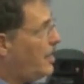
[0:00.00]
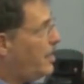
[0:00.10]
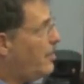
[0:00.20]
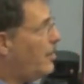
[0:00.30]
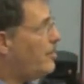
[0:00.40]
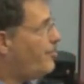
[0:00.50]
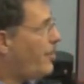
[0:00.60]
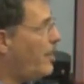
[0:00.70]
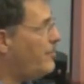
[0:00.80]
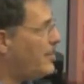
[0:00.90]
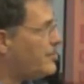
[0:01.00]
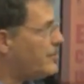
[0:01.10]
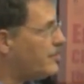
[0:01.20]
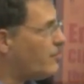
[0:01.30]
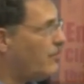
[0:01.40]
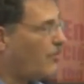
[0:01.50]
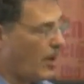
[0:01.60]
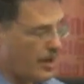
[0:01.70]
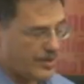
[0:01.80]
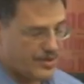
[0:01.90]
Here are the Prime Minister's
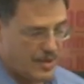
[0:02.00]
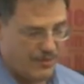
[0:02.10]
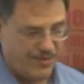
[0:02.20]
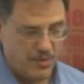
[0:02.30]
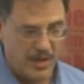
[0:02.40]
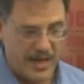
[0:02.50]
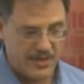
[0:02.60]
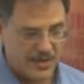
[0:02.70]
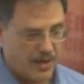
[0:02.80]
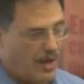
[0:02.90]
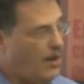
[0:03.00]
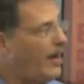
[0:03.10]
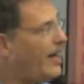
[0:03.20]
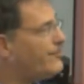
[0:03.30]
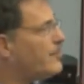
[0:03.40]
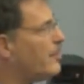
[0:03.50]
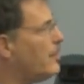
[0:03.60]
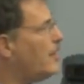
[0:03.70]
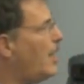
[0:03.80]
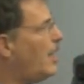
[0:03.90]
remarks a few nights ago
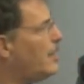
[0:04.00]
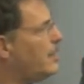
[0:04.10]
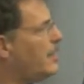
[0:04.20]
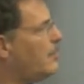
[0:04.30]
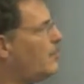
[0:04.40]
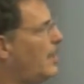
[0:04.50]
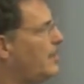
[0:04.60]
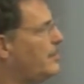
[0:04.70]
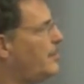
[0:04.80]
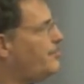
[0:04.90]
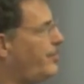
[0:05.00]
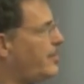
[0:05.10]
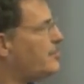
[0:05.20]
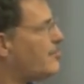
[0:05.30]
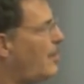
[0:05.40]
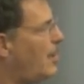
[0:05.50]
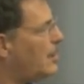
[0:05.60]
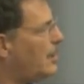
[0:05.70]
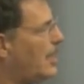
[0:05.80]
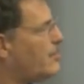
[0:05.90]
after uh, he won a pretty
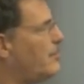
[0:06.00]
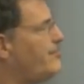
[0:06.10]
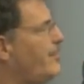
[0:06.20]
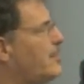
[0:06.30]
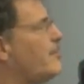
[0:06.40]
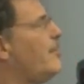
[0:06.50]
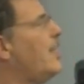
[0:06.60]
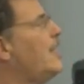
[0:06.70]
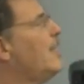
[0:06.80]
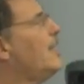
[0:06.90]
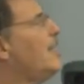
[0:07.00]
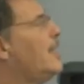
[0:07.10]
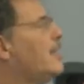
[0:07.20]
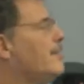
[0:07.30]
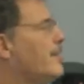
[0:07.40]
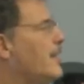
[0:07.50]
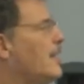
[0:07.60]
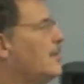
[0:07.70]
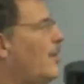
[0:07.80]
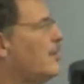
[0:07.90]
strong electoral victory in
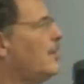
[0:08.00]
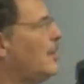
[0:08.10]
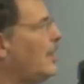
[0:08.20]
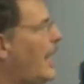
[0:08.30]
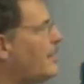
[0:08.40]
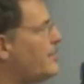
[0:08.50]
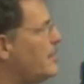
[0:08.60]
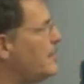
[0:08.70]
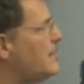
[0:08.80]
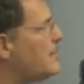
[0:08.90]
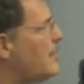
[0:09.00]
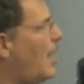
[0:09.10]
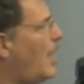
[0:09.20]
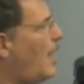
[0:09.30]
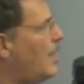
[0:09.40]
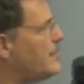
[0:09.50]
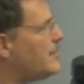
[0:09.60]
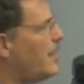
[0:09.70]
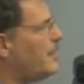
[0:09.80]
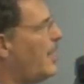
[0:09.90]
the local elections uh, on
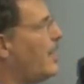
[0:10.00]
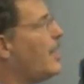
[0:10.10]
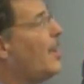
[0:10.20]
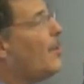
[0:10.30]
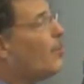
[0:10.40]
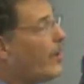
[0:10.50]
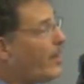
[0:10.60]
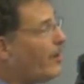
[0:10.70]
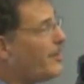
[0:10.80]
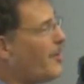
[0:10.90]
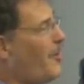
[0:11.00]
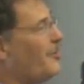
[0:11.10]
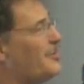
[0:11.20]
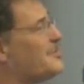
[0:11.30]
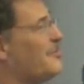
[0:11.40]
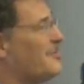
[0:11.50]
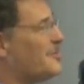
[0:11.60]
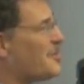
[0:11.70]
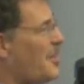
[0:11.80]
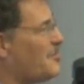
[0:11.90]
Sunday. We are the owners of
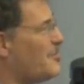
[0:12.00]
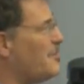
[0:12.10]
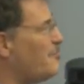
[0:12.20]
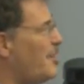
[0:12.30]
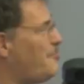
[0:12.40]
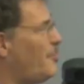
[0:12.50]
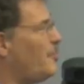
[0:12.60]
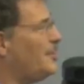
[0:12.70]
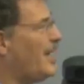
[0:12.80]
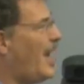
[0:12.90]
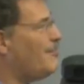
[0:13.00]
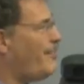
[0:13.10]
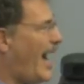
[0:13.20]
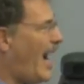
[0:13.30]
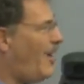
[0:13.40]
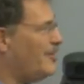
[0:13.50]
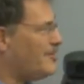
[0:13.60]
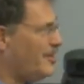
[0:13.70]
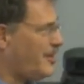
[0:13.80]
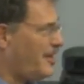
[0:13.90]
this country. The people will not bow, and
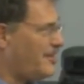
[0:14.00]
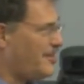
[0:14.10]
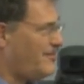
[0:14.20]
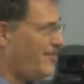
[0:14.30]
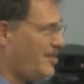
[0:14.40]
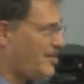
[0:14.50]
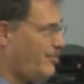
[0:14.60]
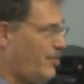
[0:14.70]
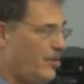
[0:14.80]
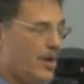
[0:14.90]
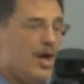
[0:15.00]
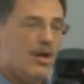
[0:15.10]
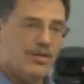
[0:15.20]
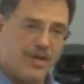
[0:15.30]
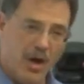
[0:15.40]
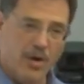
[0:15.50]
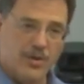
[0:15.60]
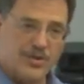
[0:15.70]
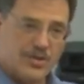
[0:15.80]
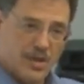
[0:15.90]
Turkey is invincible.
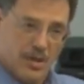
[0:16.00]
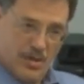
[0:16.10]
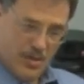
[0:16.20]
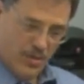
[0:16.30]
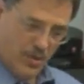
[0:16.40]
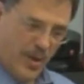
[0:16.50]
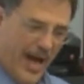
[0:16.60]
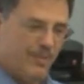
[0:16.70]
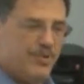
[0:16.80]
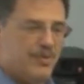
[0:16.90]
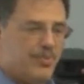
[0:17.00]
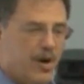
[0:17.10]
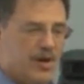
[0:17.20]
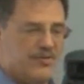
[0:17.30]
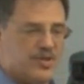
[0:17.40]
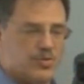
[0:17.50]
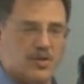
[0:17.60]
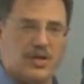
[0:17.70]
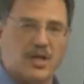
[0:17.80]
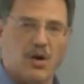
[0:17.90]
Those who had been part of his
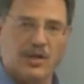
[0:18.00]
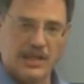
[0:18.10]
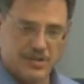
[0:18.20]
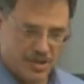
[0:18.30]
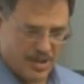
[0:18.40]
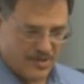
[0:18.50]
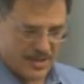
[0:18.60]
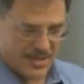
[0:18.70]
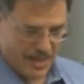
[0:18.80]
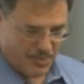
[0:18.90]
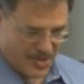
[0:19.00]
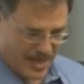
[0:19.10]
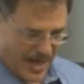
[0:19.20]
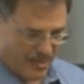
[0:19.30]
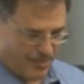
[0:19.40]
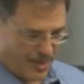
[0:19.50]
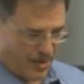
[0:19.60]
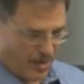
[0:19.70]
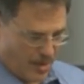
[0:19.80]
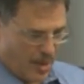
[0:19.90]
ruling coalition in the deep state but
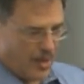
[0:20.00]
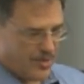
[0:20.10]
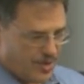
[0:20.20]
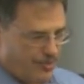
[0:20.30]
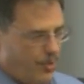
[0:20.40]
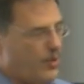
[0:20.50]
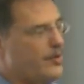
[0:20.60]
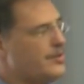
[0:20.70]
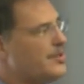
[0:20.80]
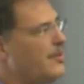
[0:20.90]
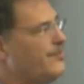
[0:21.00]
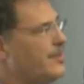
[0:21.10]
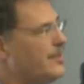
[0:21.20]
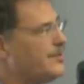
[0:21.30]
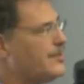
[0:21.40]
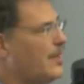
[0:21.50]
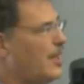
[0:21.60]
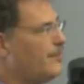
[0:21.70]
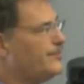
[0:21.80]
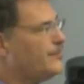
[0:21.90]
are supporters of this
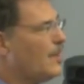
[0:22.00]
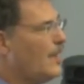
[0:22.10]
um,